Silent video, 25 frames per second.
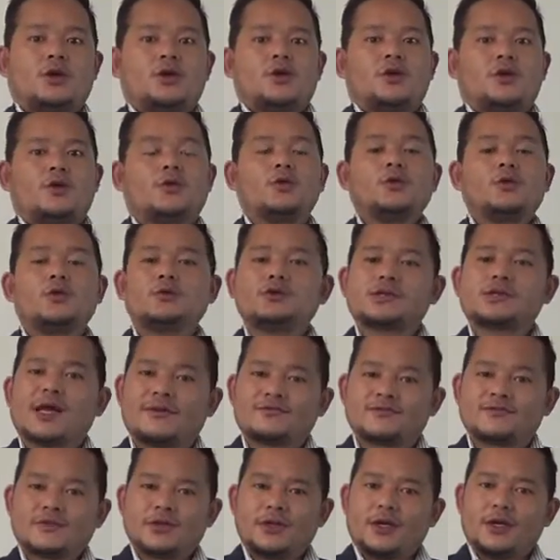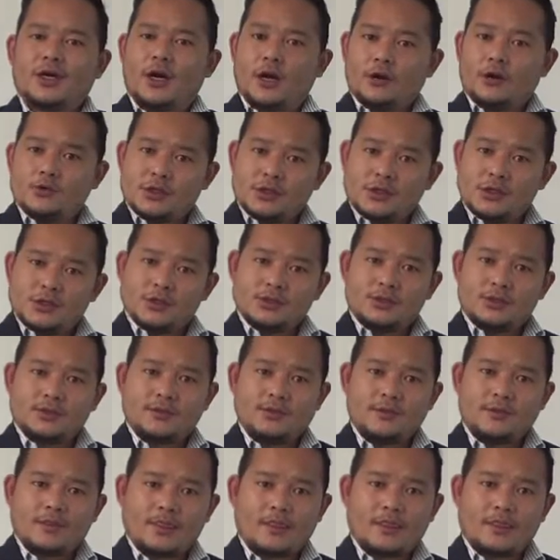Who looks after your
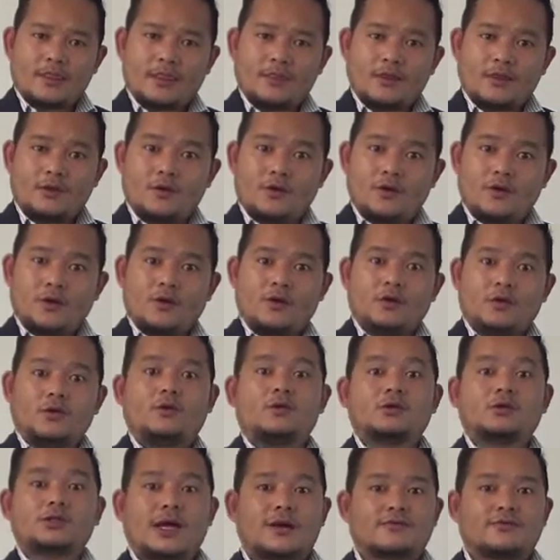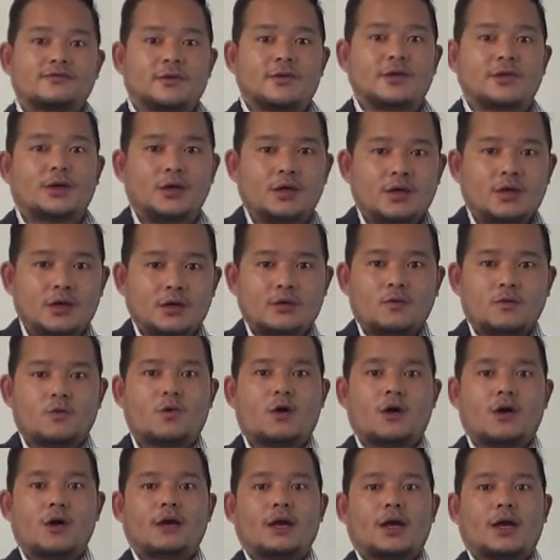houses? Who looks after your
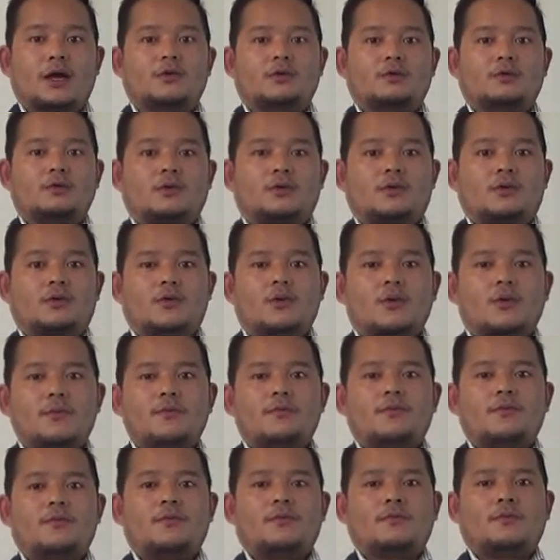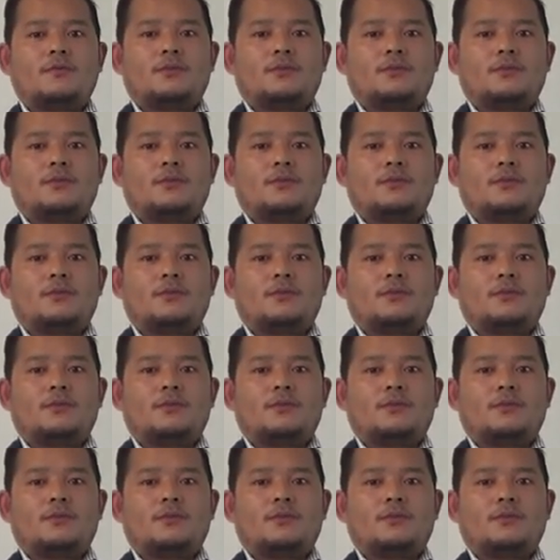work at home?